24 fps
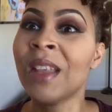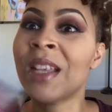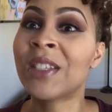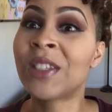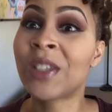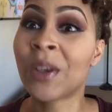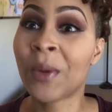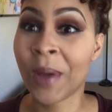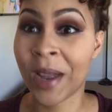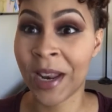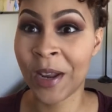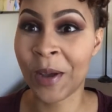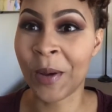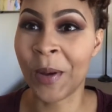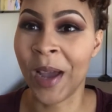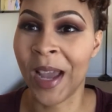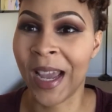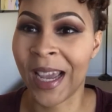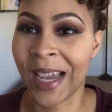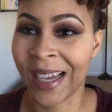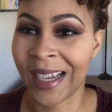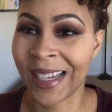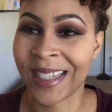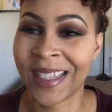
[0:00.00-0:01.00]
So
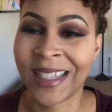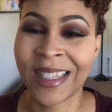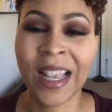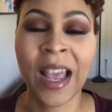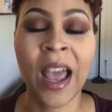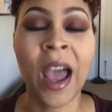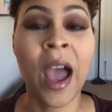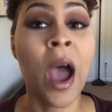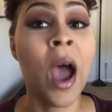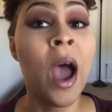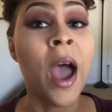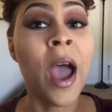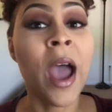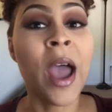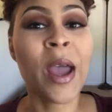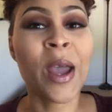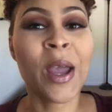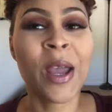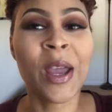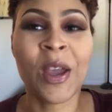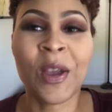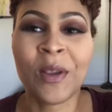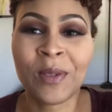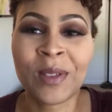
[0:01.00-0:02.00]
anyways,
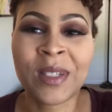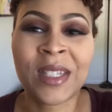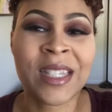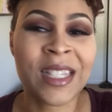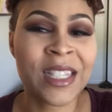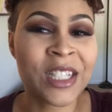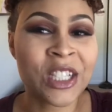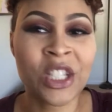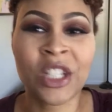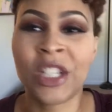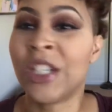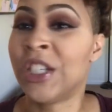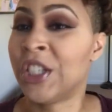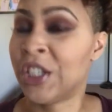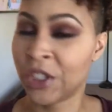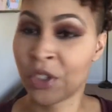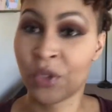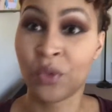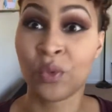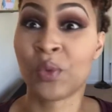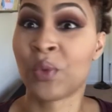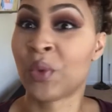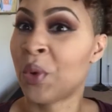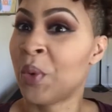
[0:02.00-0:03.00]
since she
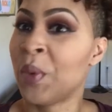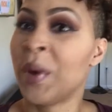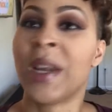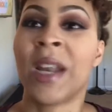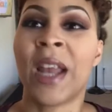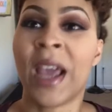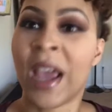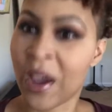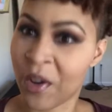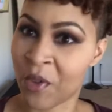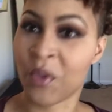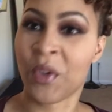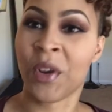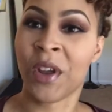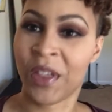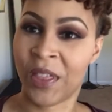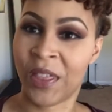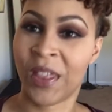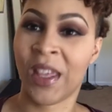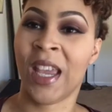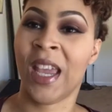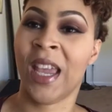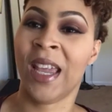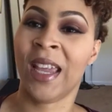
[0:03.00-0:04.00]
just ruined
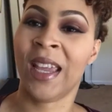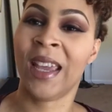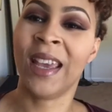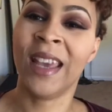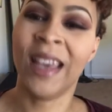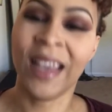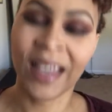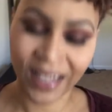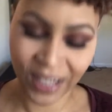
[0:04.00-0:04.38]
everything,